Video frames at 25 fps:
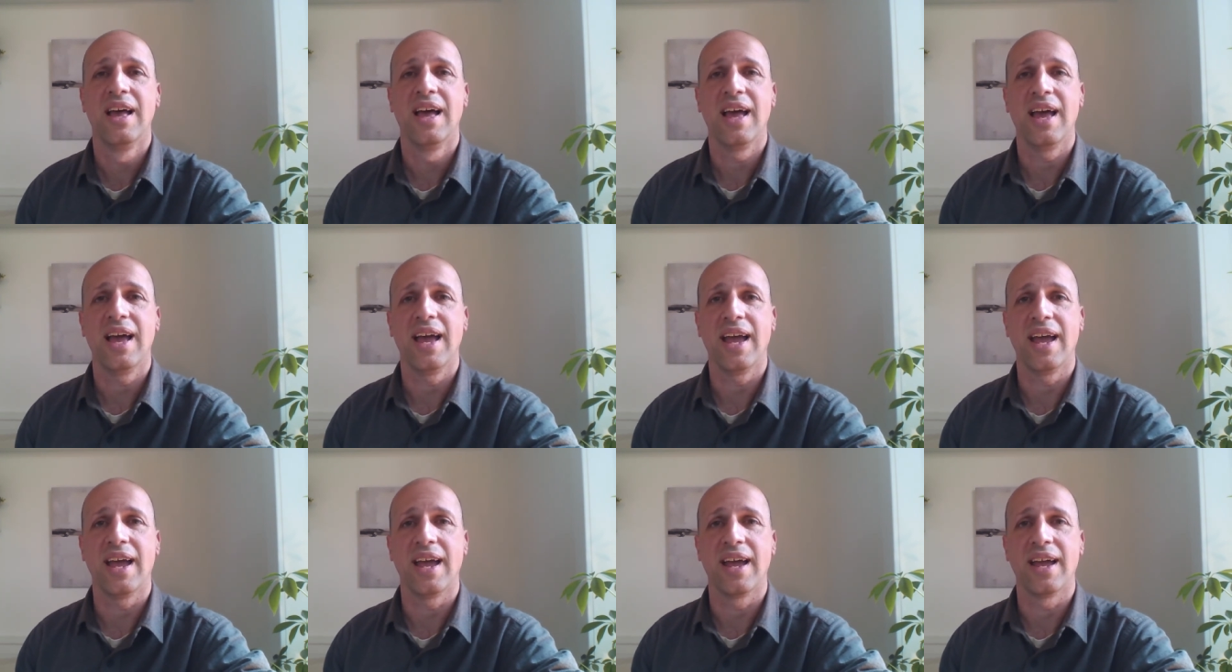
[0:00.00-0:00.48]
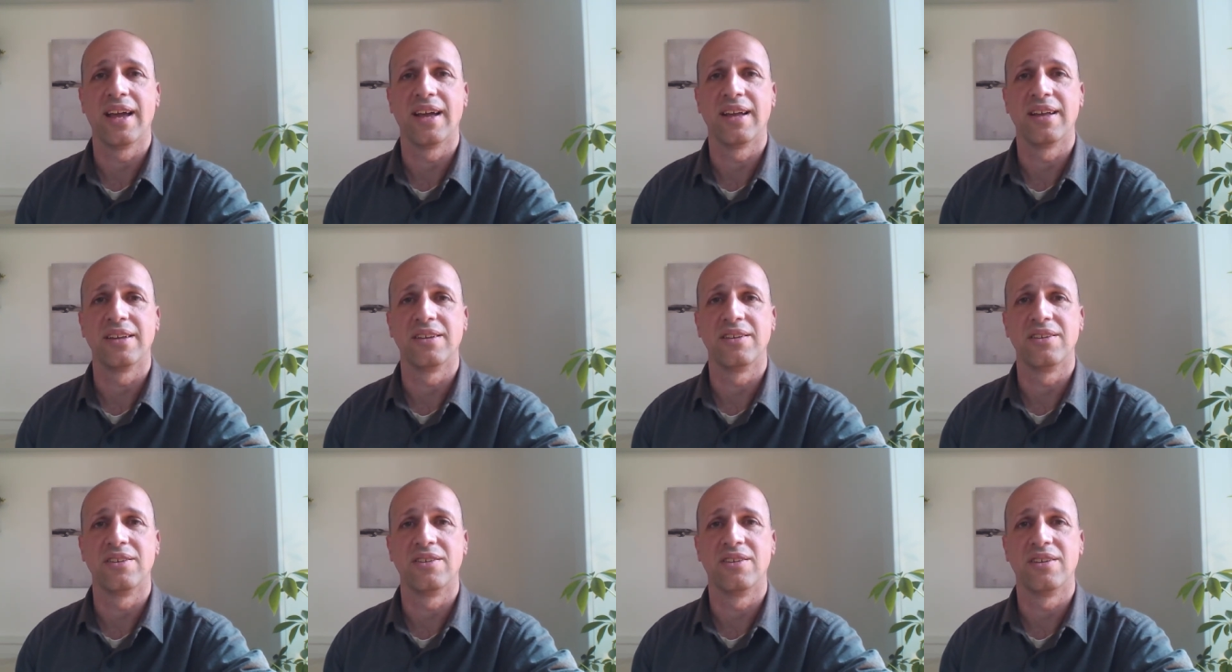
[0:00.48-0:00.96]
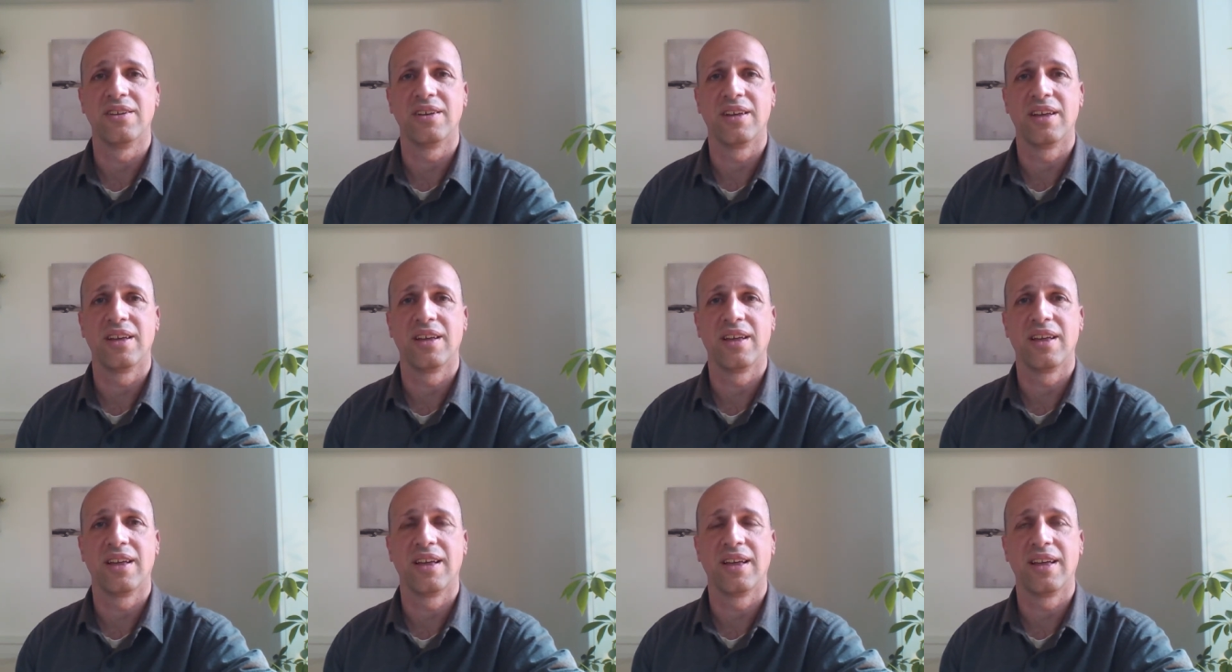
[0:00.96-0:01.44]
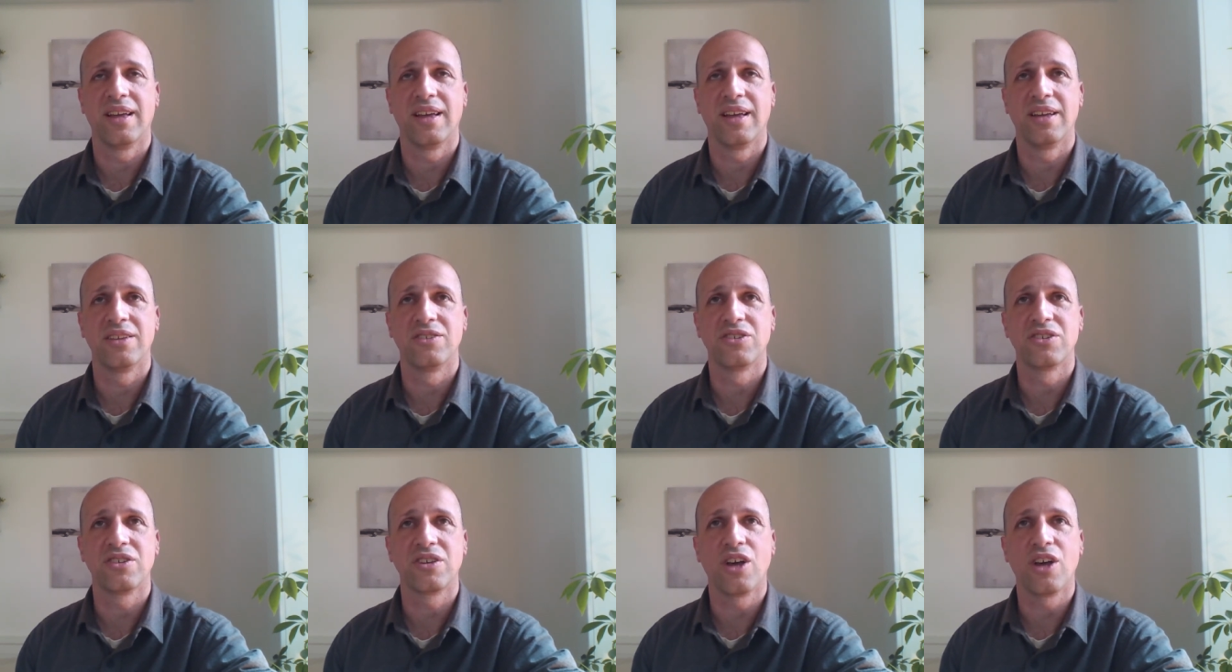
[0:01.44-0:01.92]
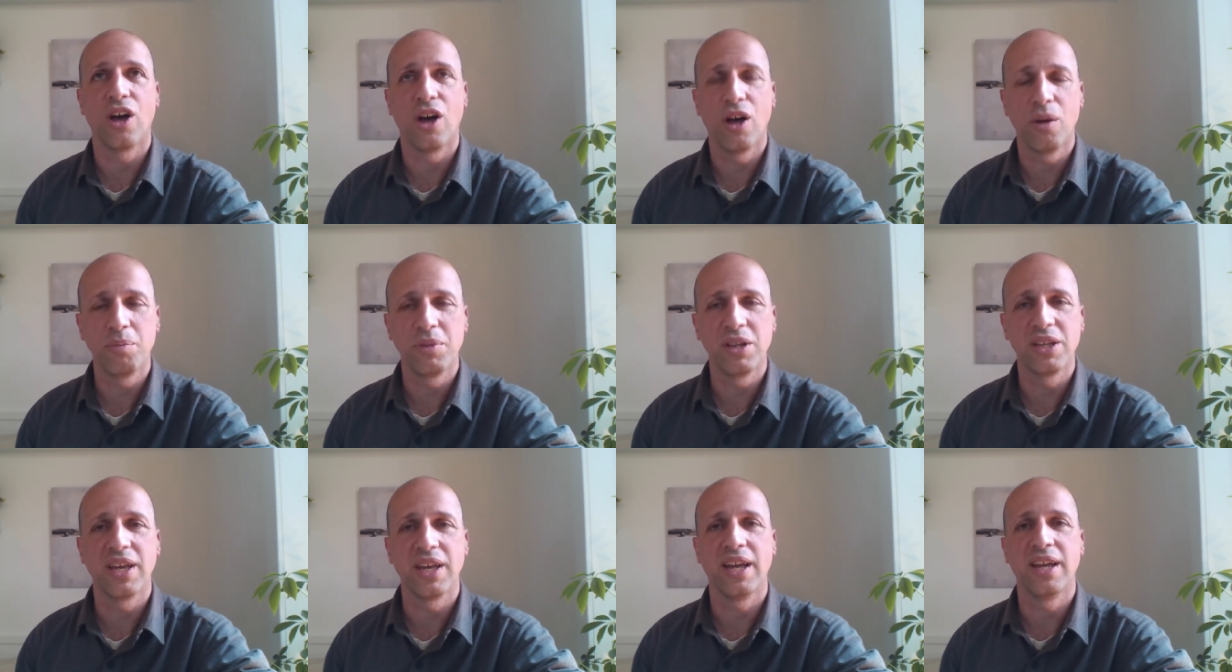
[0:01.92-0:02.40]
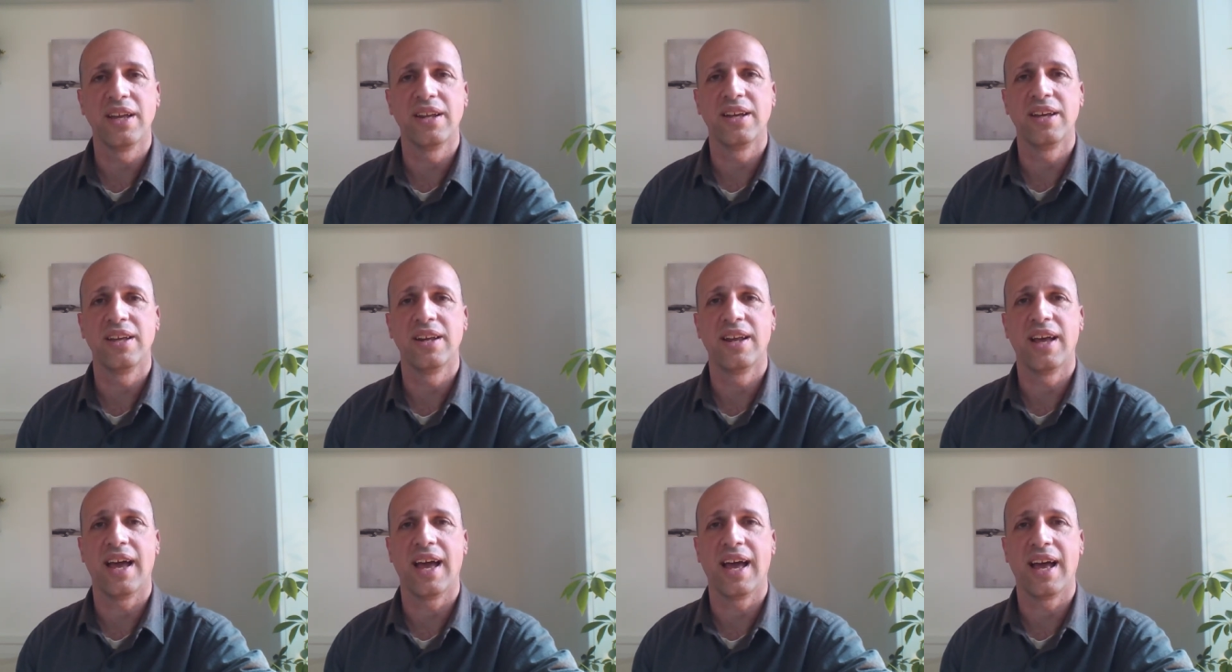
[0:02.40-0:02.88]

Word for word: and it's complicated